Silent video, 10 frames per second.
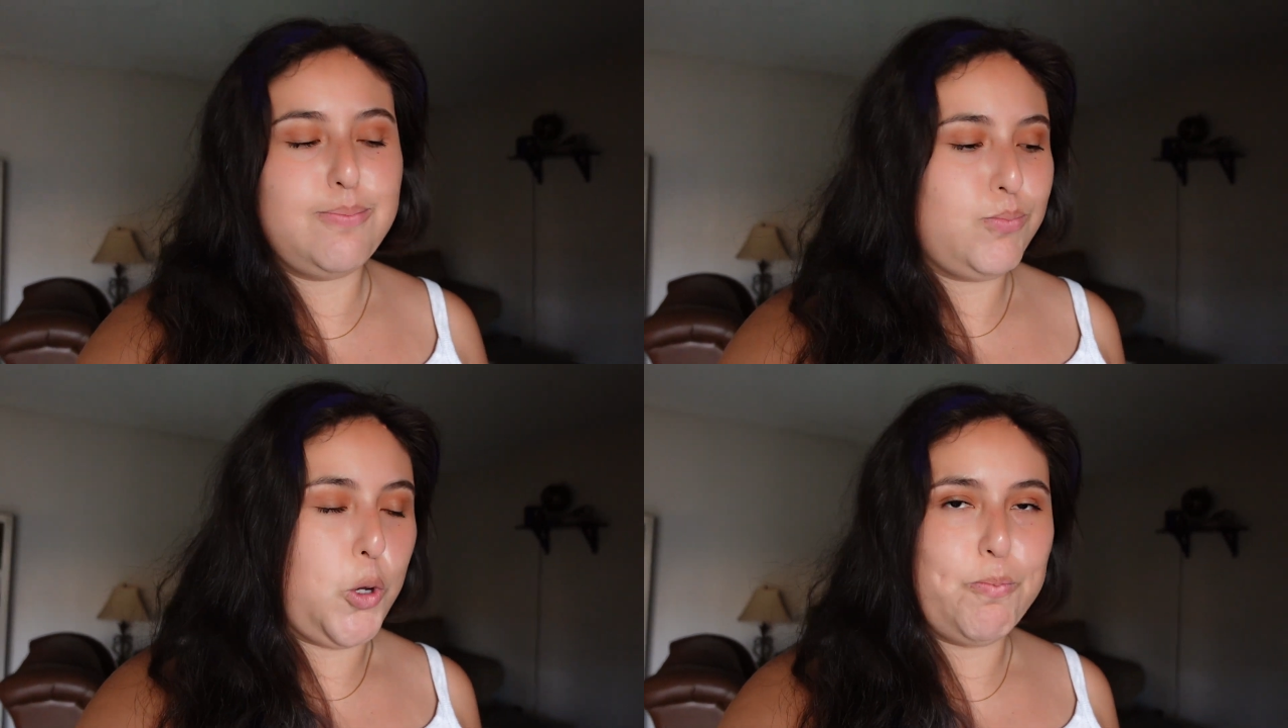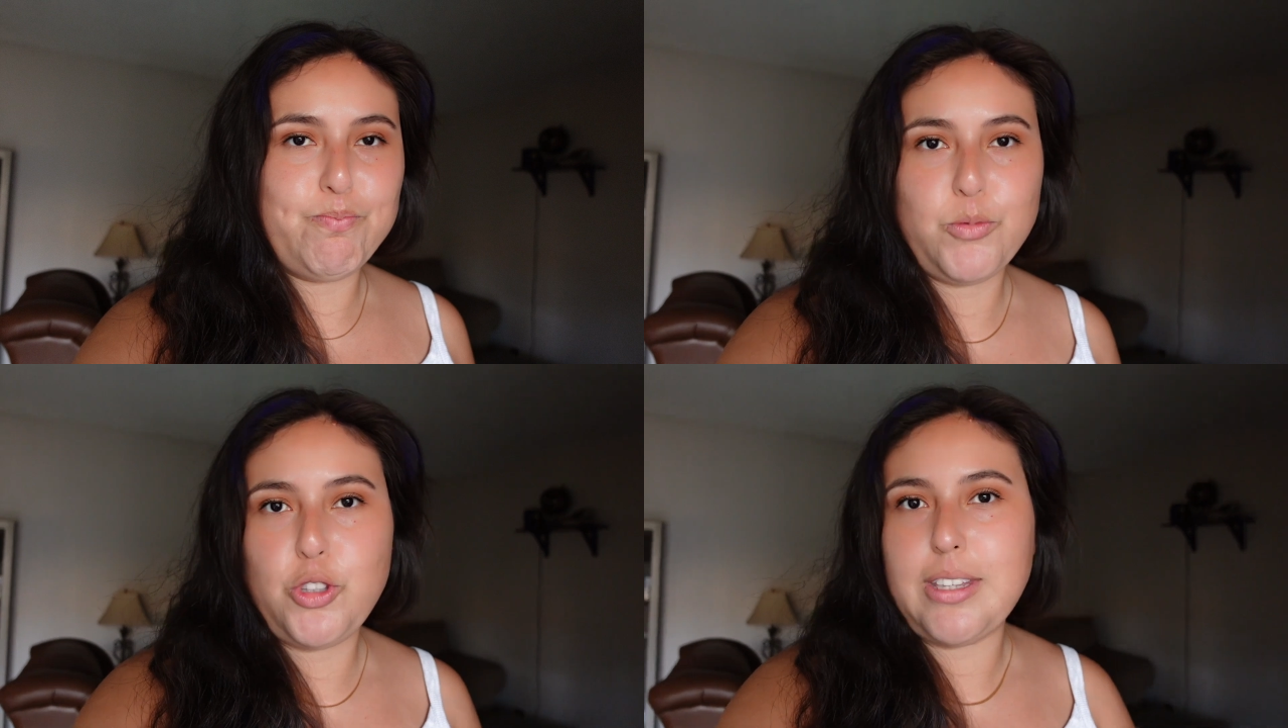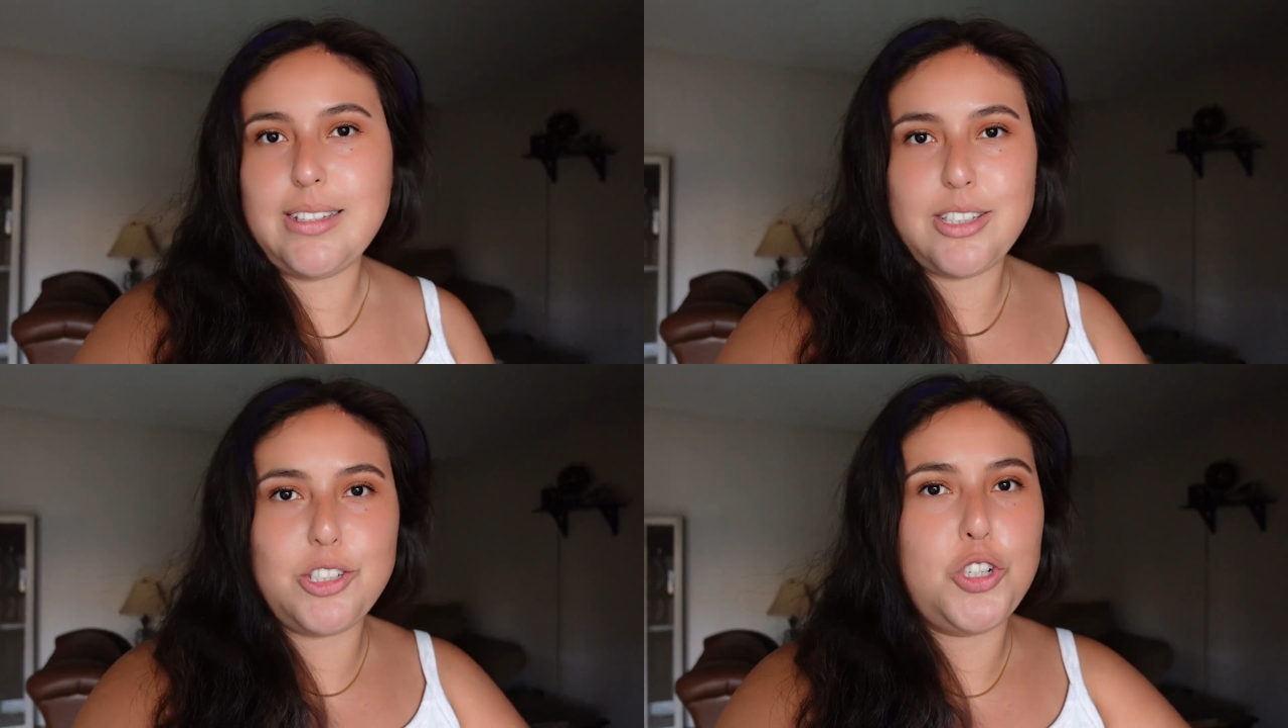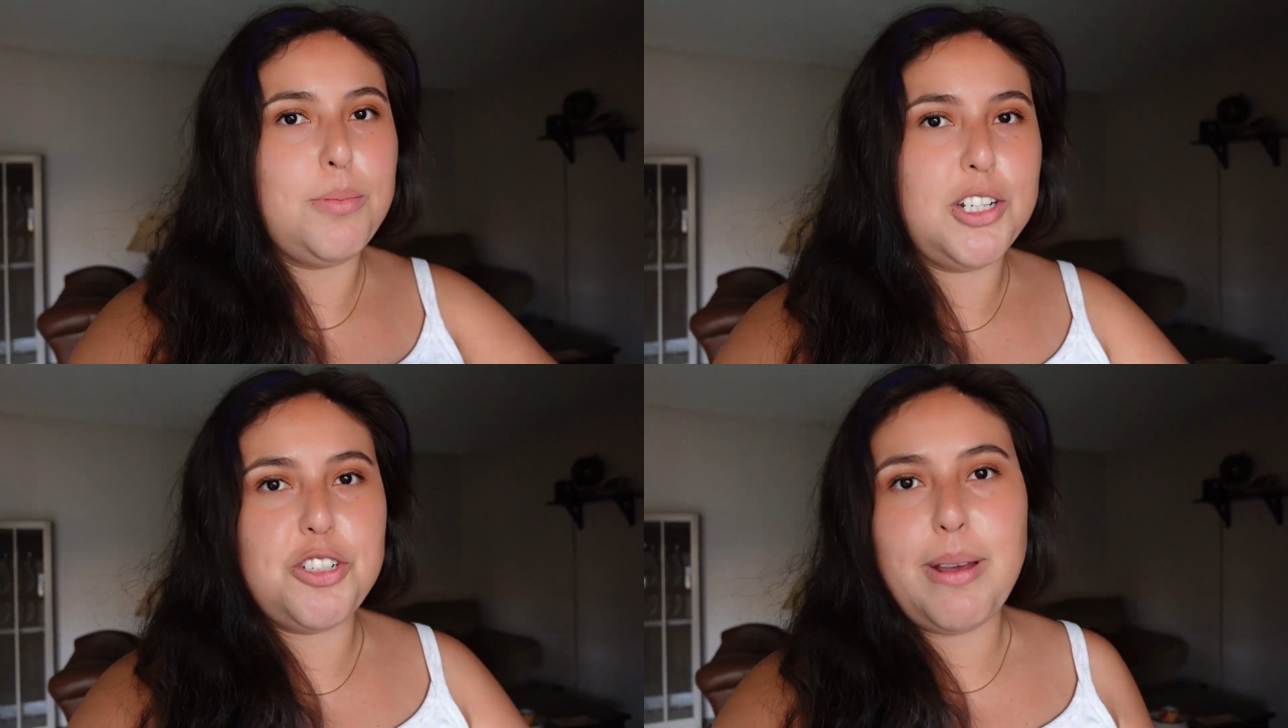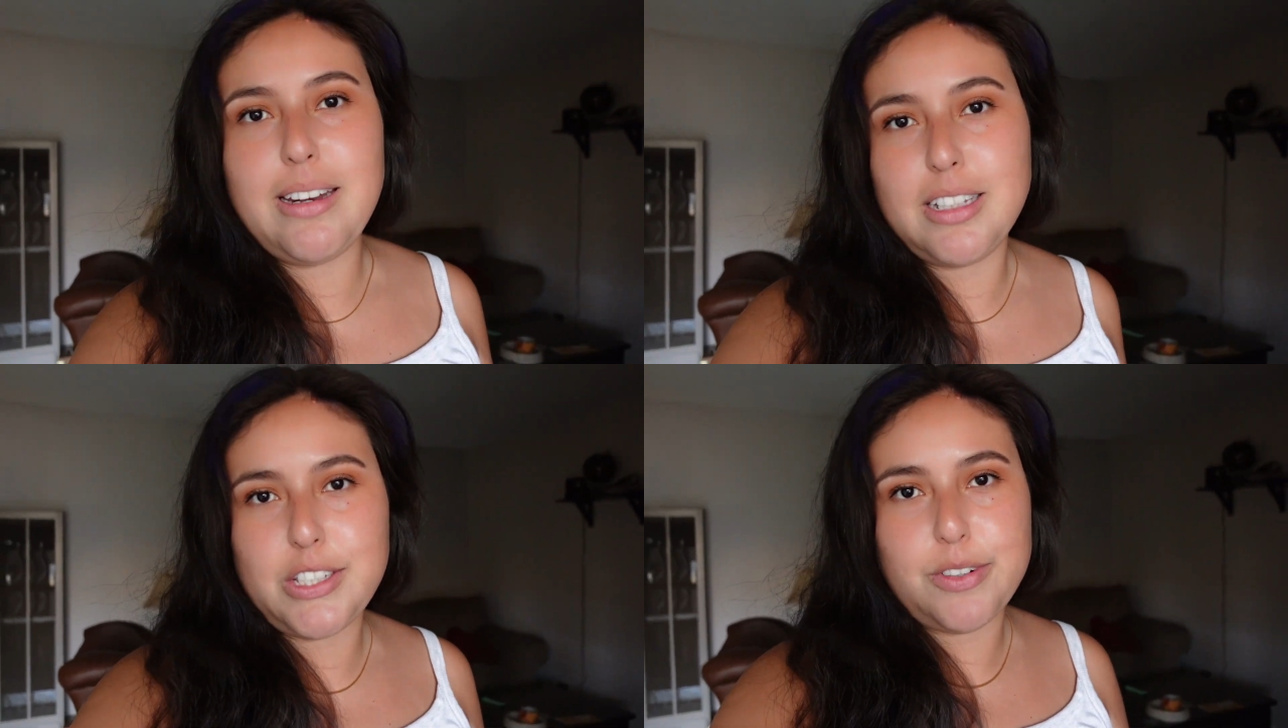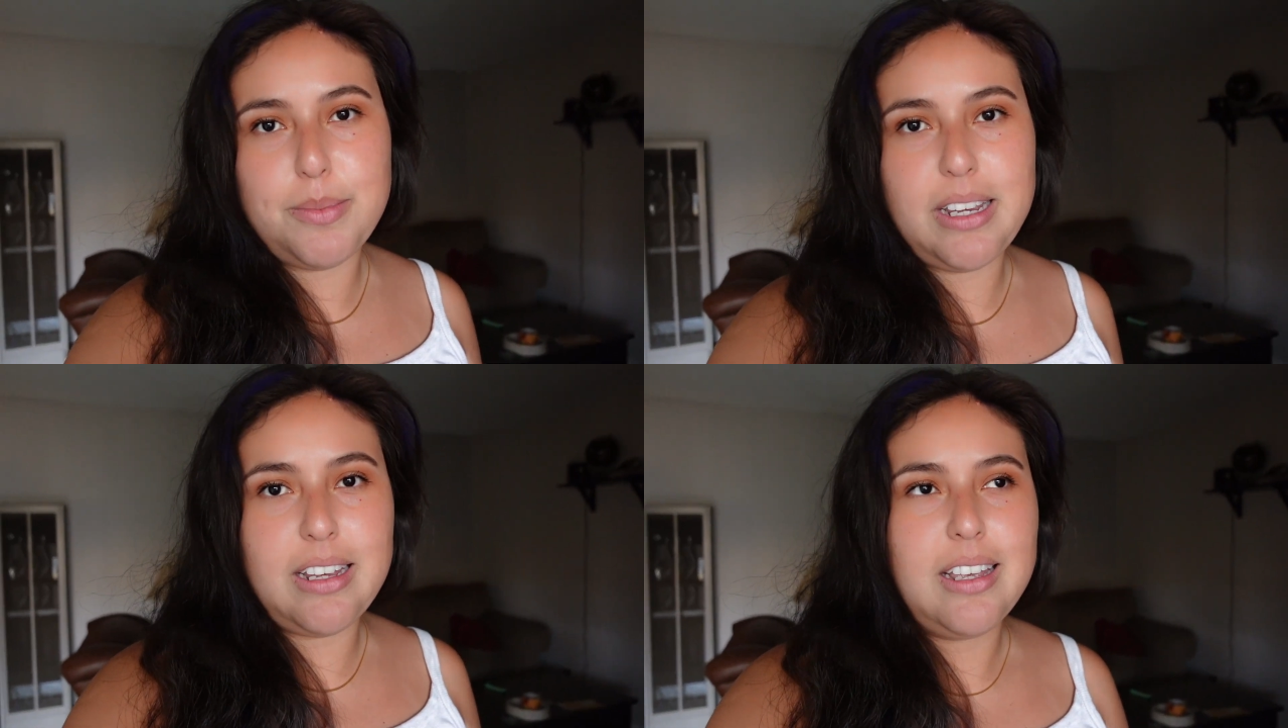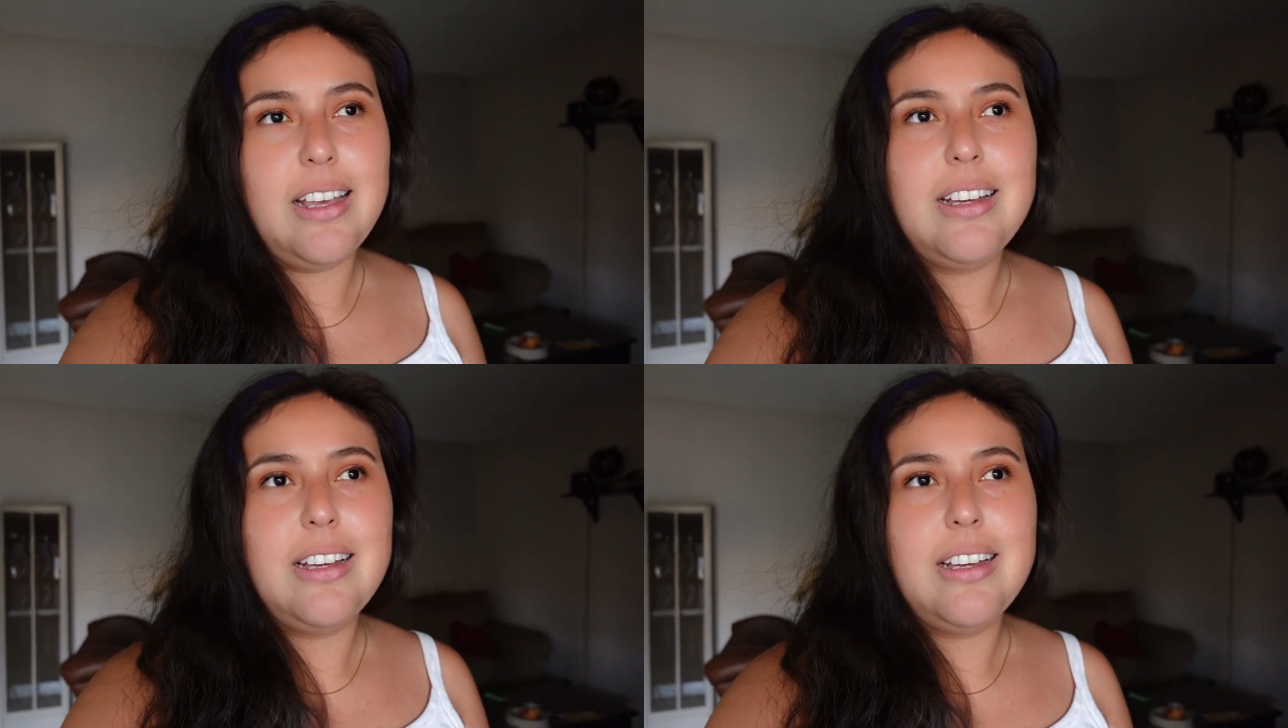No. That's too much maintenance for me.